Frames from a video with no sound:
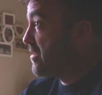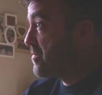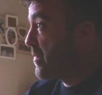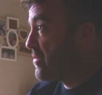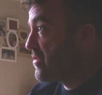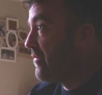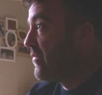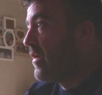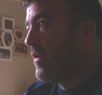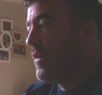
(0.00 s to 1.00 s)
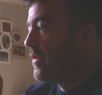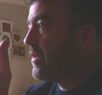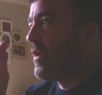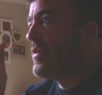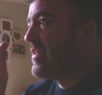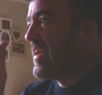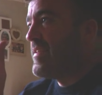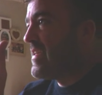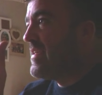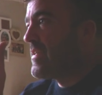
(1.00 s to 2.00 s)
are spot on. Yeah. You know your
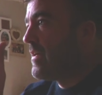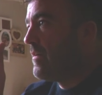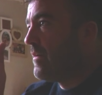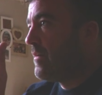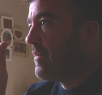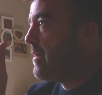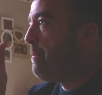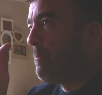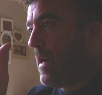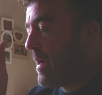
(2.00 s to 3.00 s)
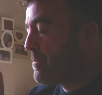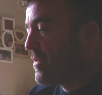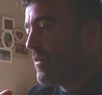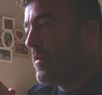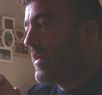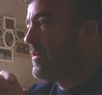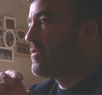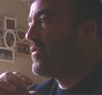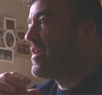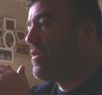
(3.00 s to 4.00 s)
day's easy. You buzz off it, don't you? Absolutely.
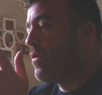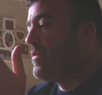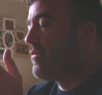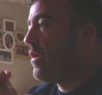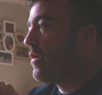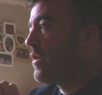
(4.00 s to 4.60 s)
So you know you've got